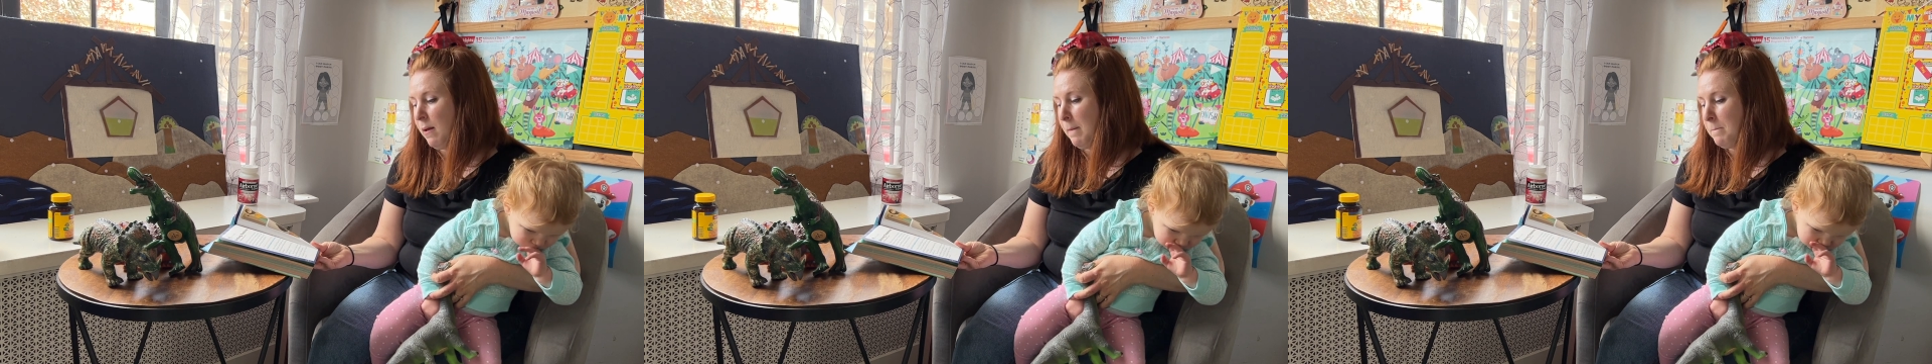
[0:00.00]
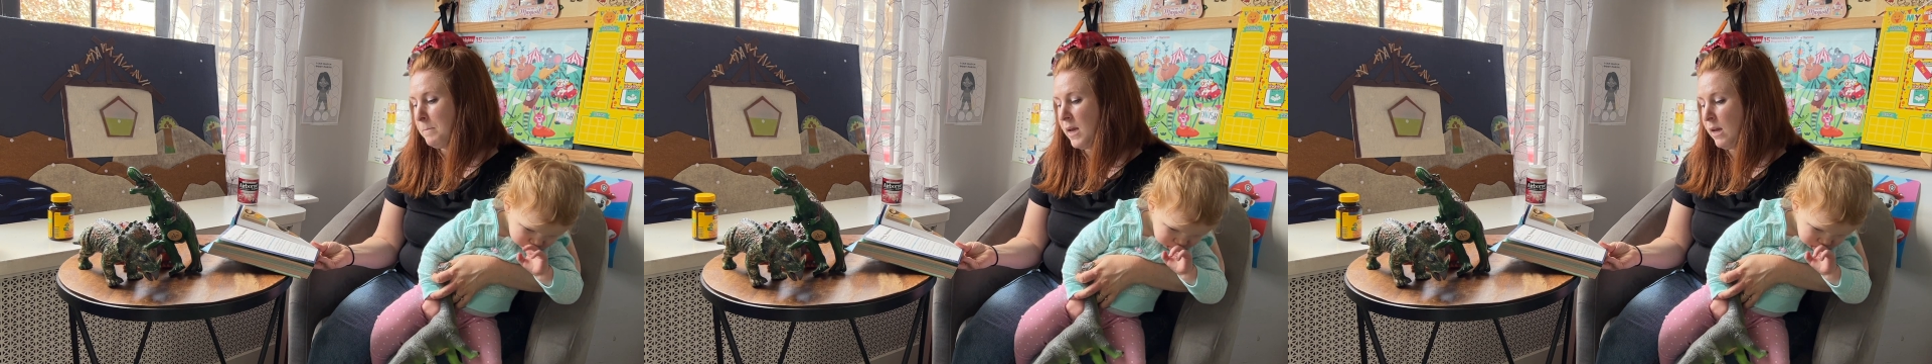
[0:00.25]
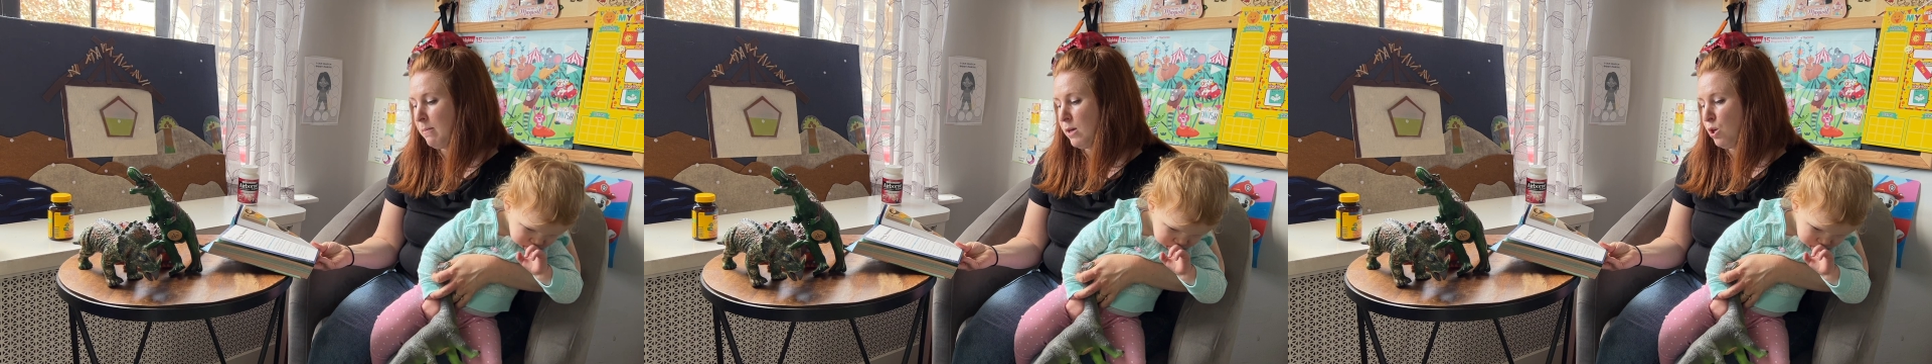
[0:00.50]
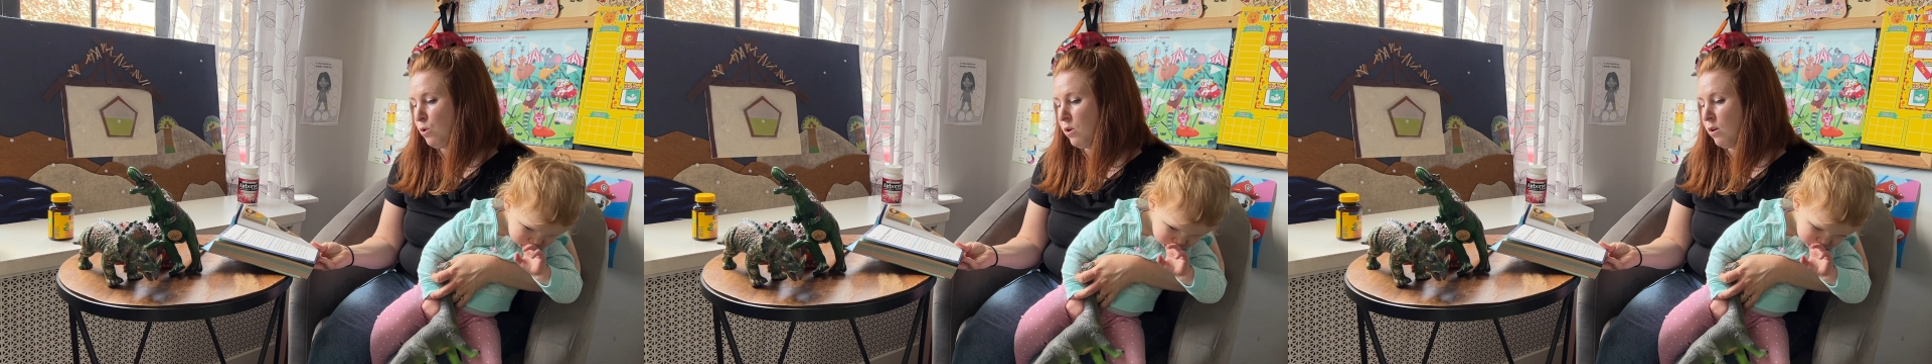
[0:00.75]
"Maybe
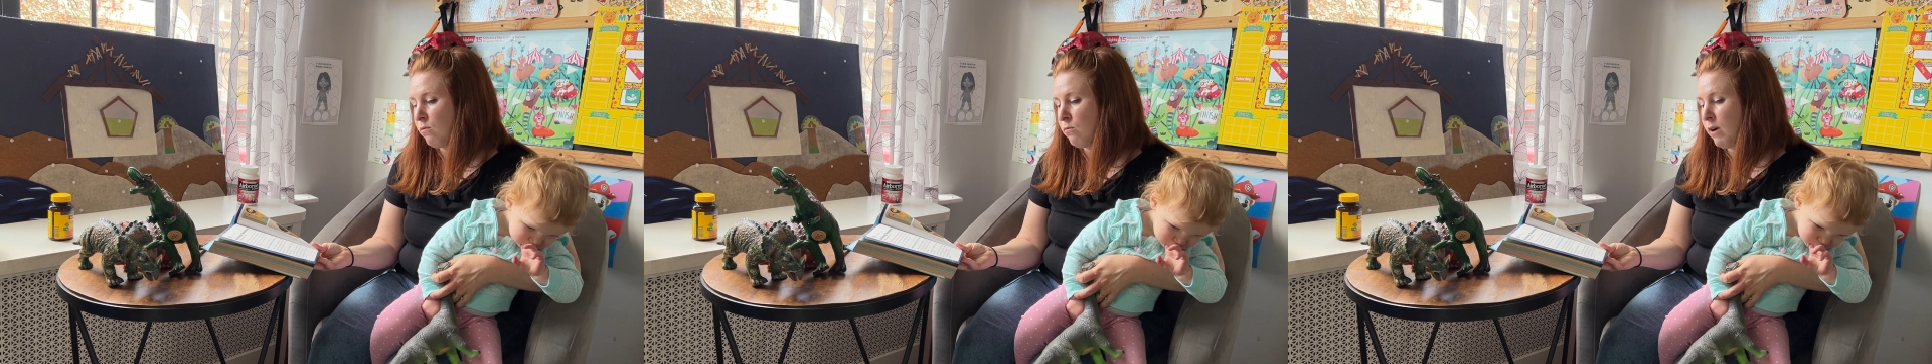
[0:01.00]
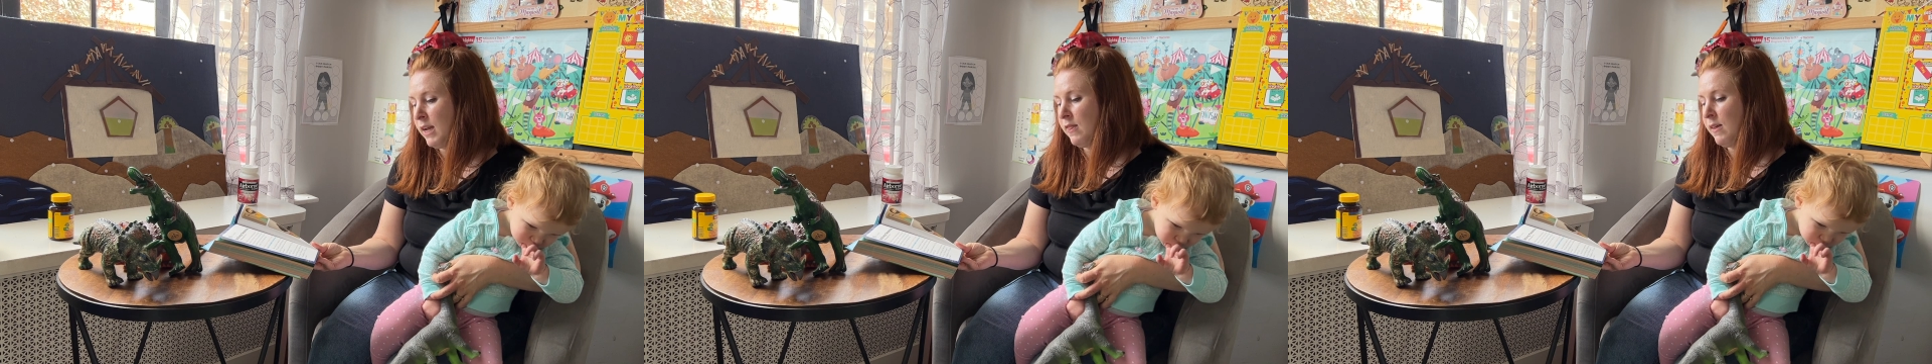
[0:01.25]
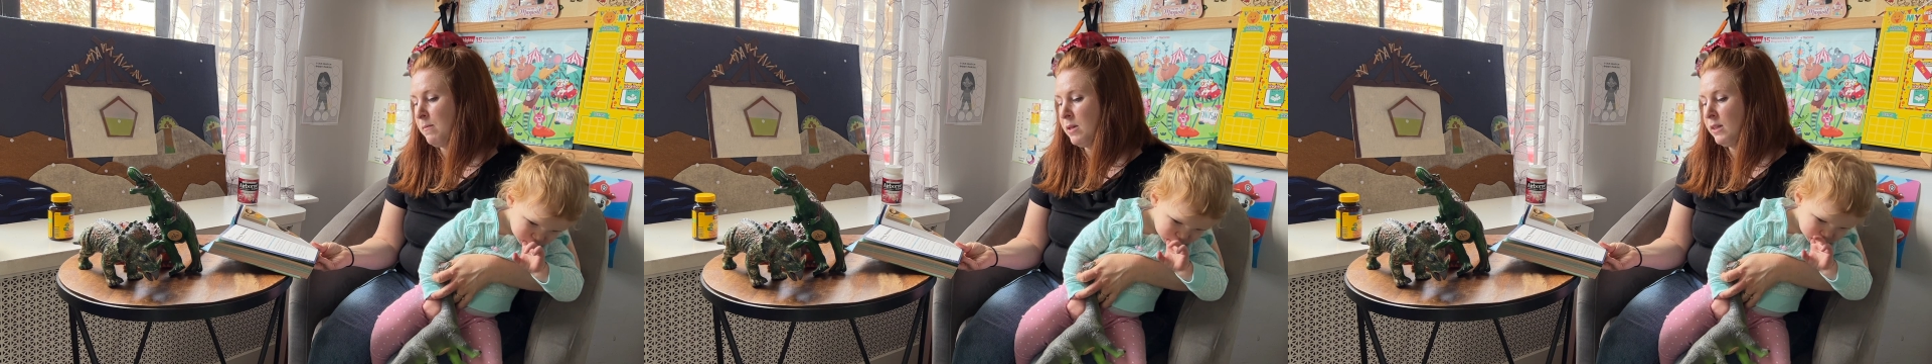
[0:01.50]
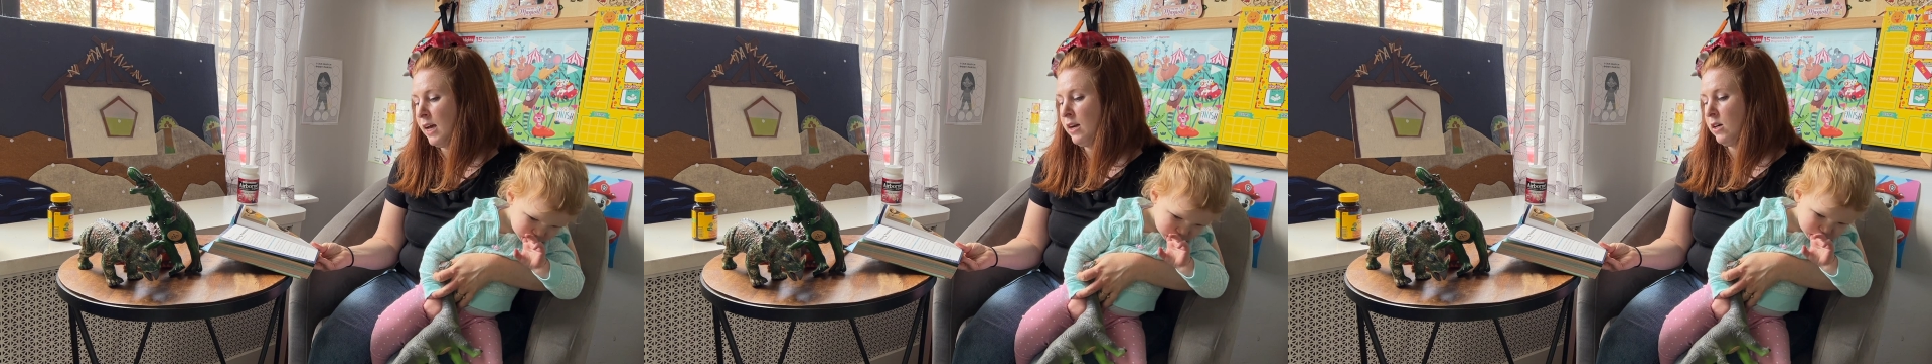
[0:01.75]
you can write them a
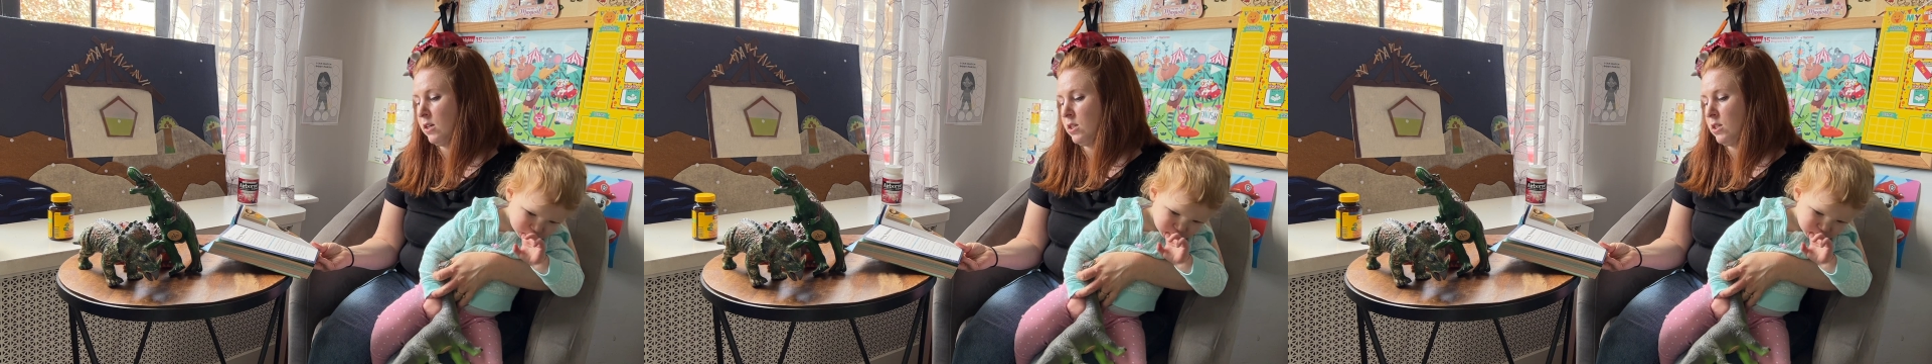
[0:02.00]
letter,"